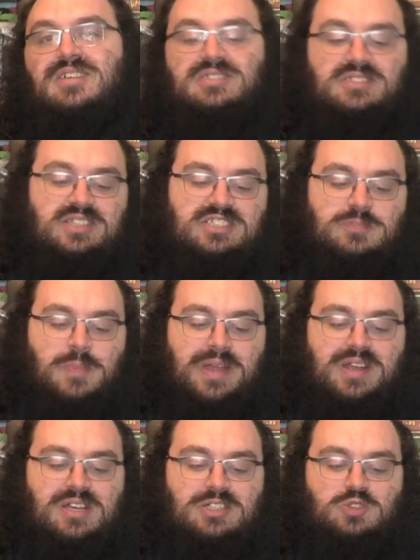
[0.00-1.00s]
Six
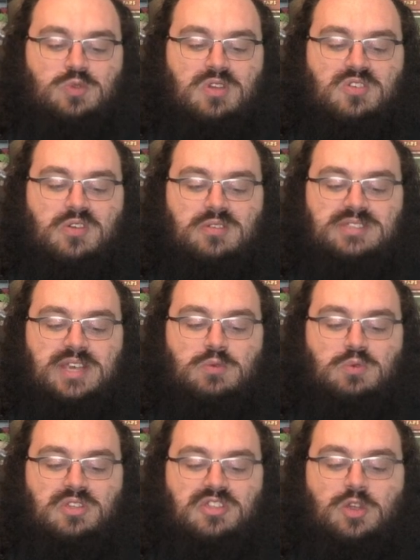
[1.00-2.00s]
mana, draw cards
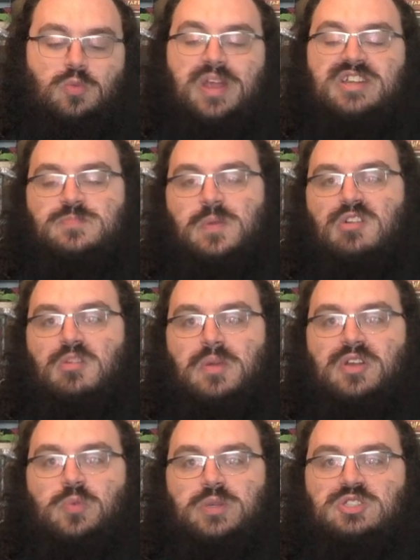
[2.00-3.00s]
equal to the greatest power
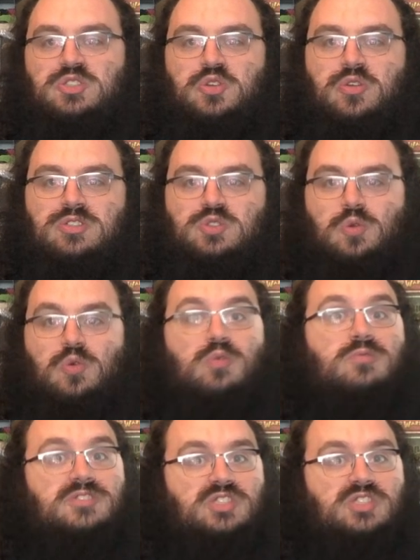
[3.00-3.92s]
among creatures you control,